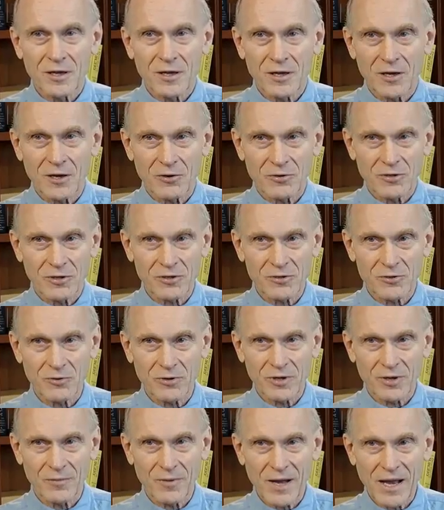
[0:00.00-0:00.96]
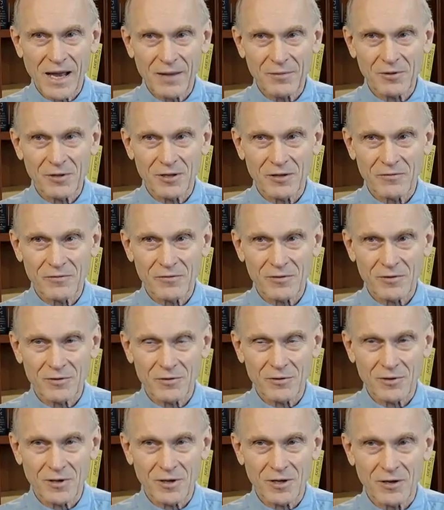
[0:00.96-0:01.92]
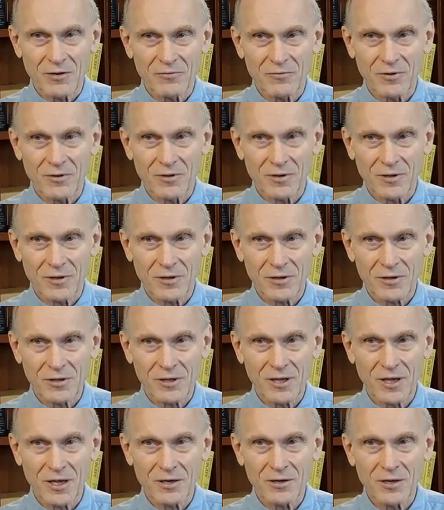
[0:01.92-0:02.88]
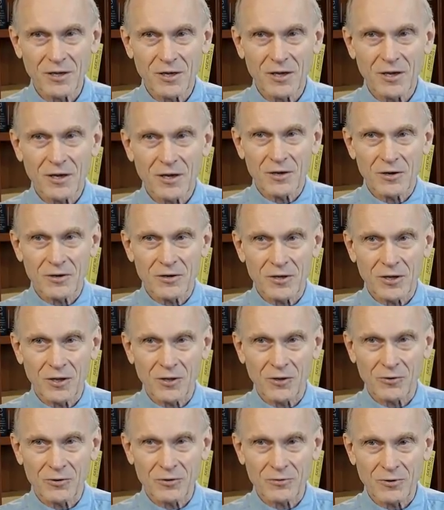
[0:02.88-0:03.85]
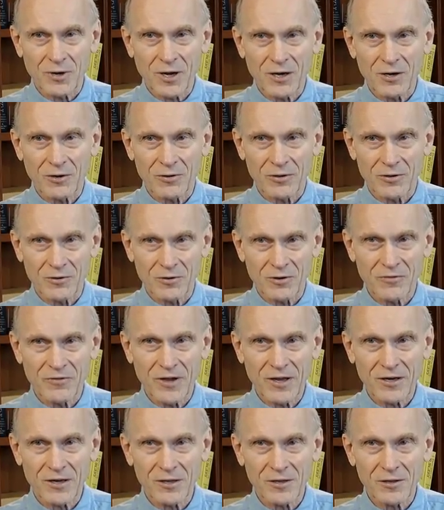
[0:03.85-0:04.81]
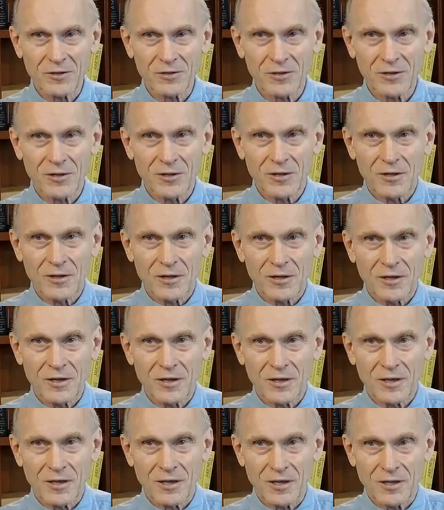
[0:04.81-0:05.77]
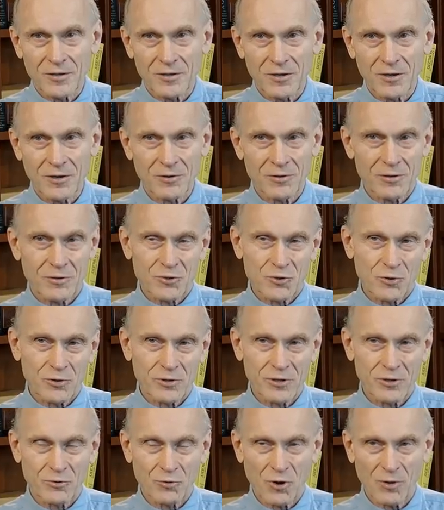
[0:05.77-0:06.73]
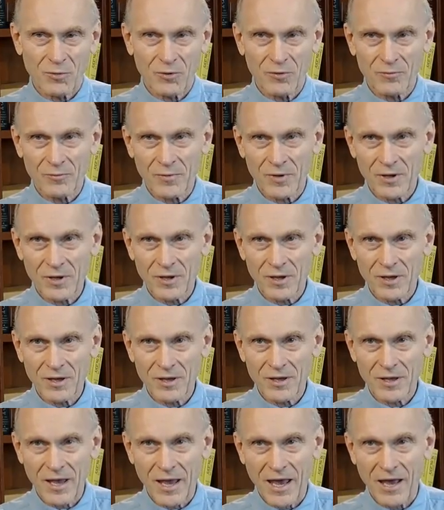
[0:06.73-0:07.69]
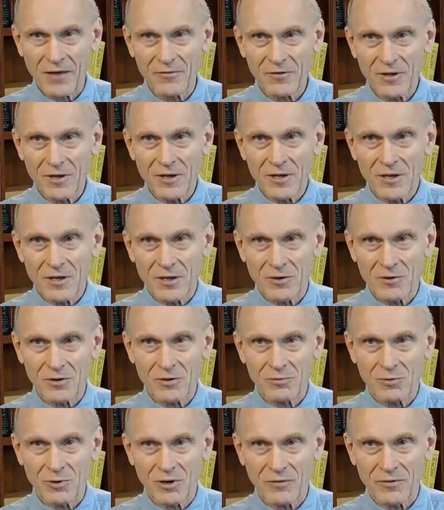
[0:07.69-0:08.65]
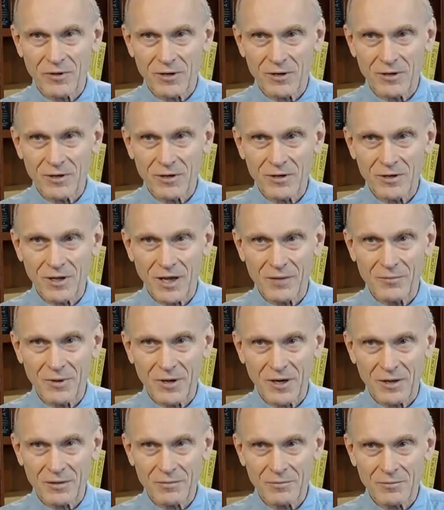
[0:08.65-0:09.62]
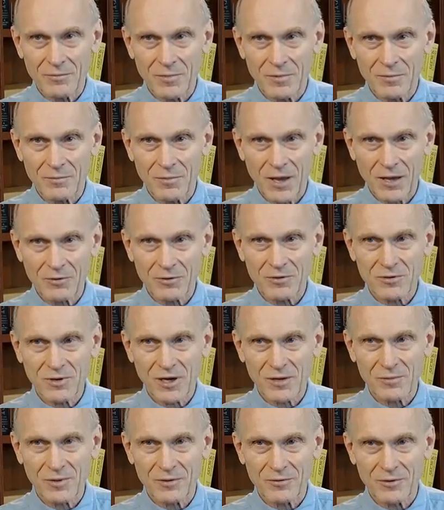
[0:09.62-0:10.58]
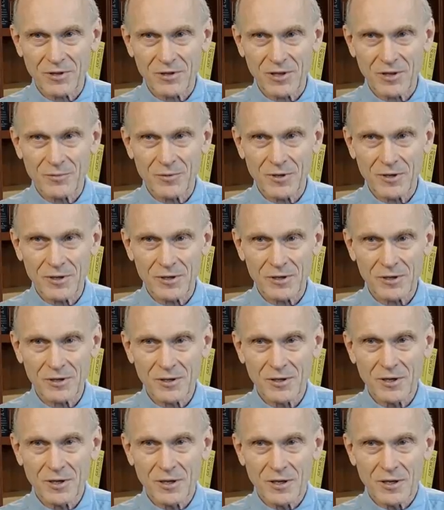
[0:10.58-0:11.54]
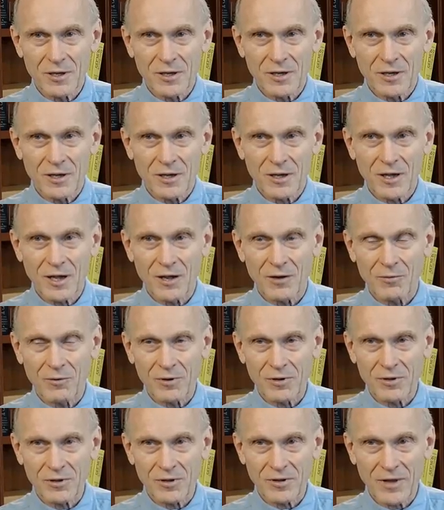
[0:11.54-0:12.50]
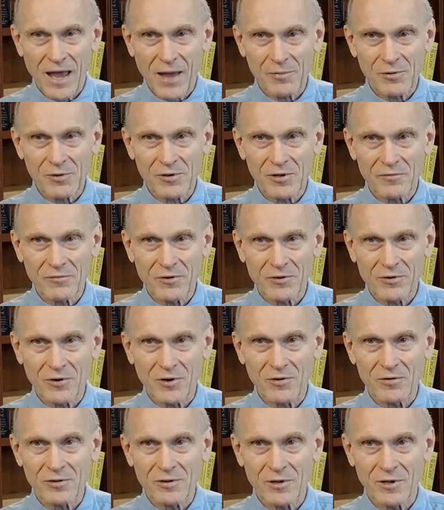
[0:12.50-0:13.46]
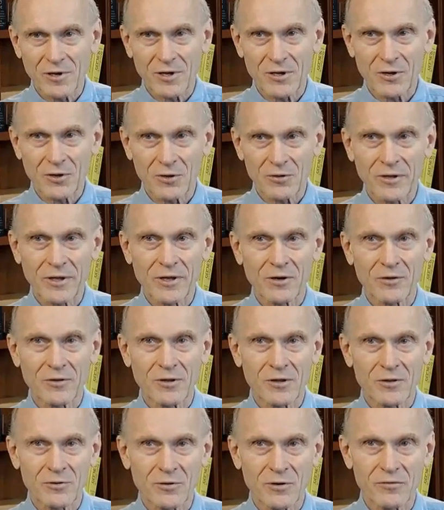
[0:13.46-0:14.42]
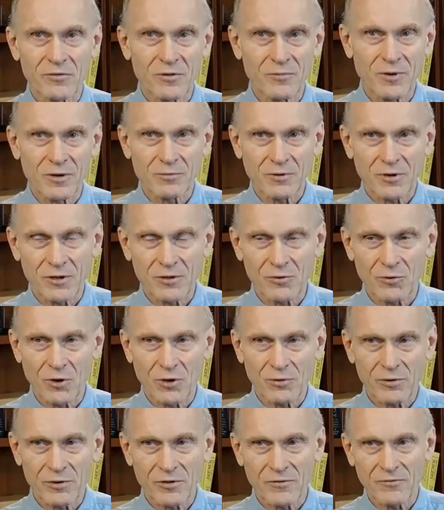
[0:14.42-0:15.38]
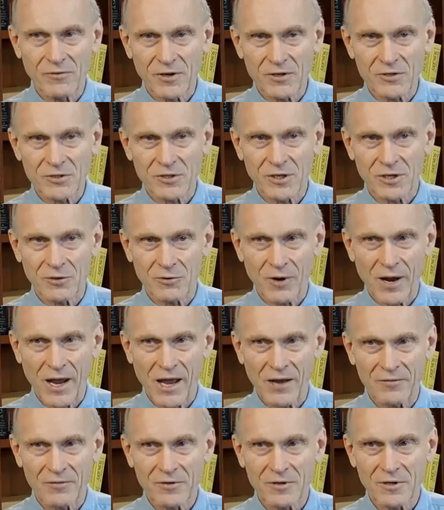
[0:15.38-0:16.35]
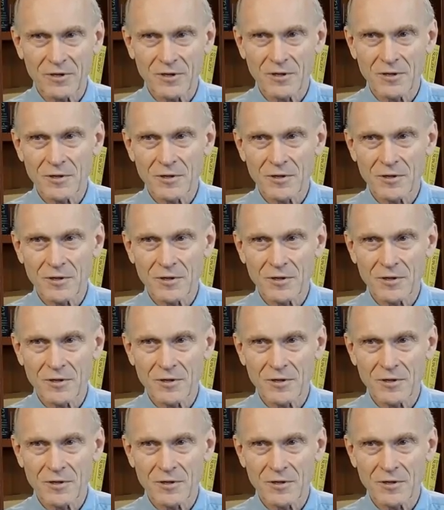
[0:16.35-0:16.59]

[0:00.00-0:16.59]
Here just showing a biopsy of the skin. Yellow and green are the nerve endings, and here this shows a normal calf. Here's one of the diabetic pancreas transplant recipients with absence of the nerves, and a year later these nerves have been restored with a functioning graft.